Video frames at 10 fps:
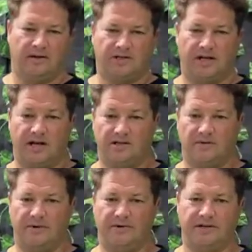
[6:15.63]
Check how he's got
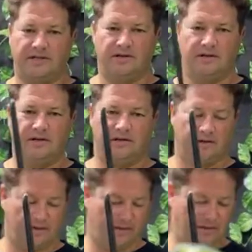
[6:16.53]
my wrist. I'm
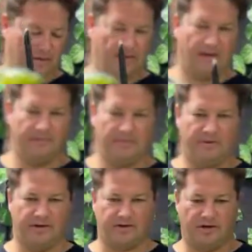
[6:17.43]
in a
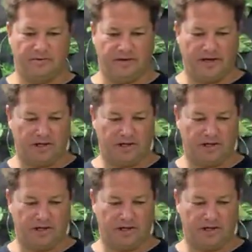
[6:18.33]
bit of trouble there,